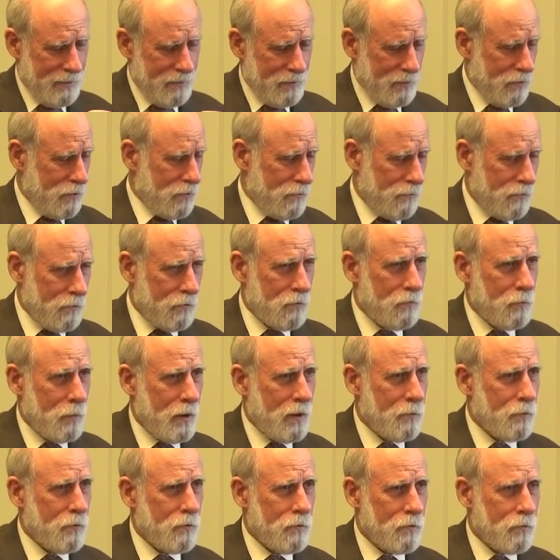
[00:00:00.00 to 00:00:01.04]
There's the first
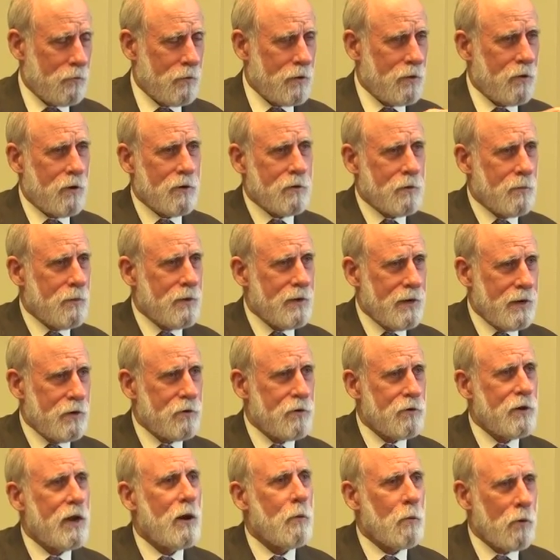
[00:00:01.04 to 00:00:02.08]
papers we talked about
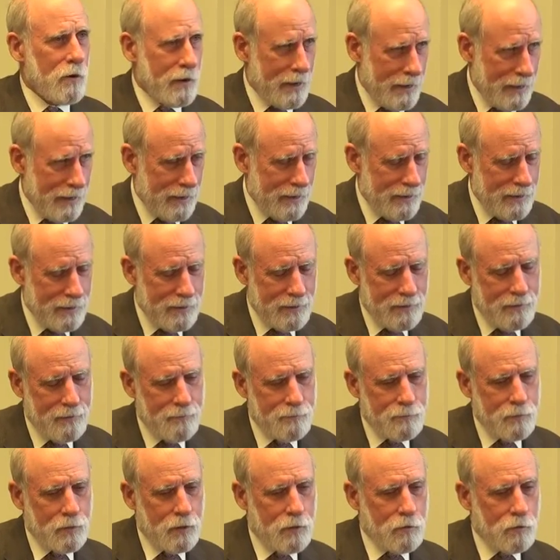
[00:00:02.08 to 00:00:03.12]
internetworking.
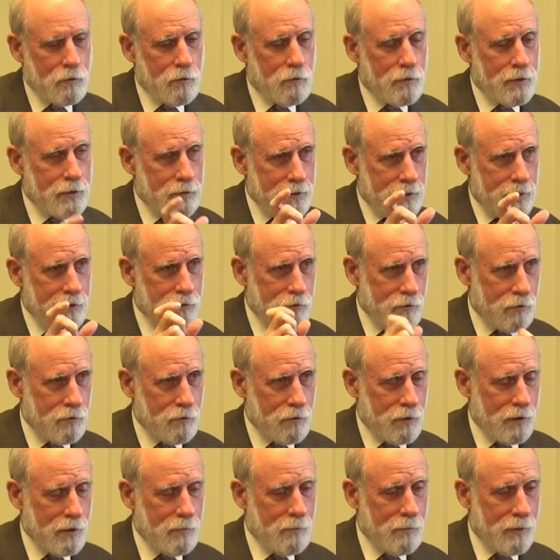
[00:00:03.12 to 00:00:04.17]
So internet
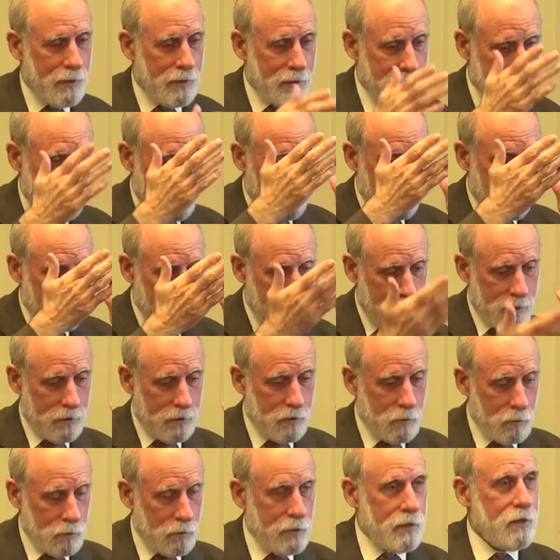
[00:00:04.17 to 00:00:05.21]
shows up in a, in a
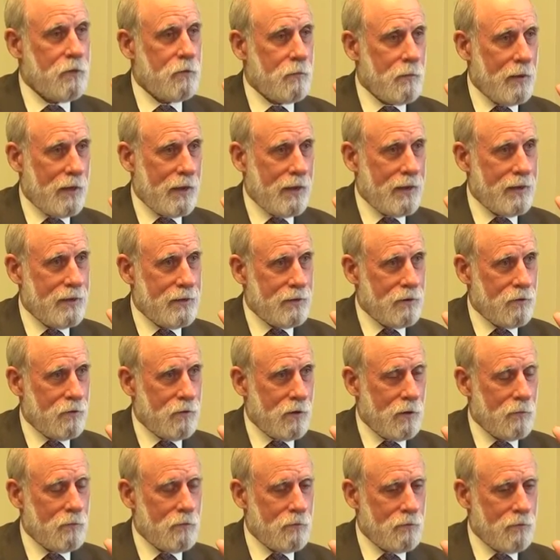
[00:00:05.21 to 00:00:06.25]
complete spec in
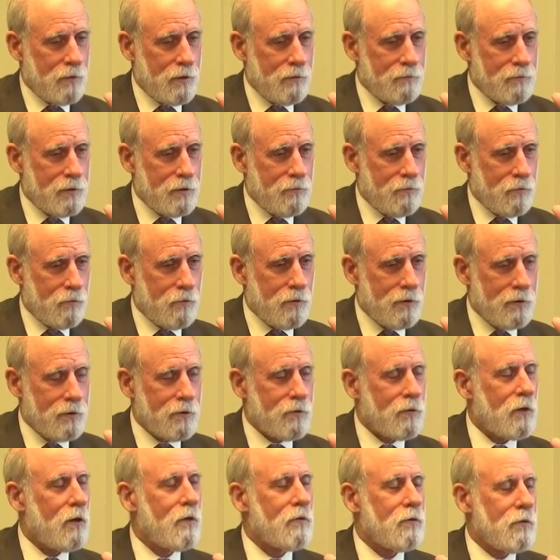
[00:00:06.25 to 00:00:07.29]
December of seventy-four, and
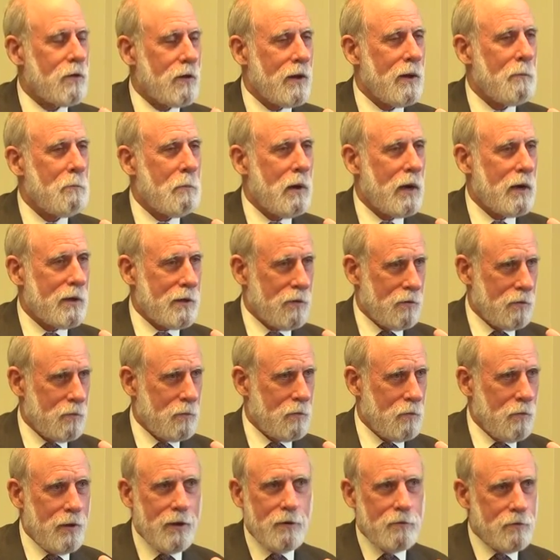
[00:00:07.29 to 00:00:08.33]
it's also got bugs,
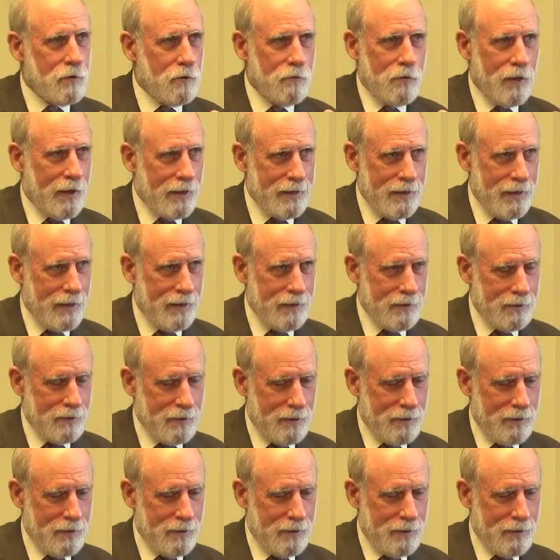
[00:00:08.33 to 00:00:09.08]
but we don't know that yet,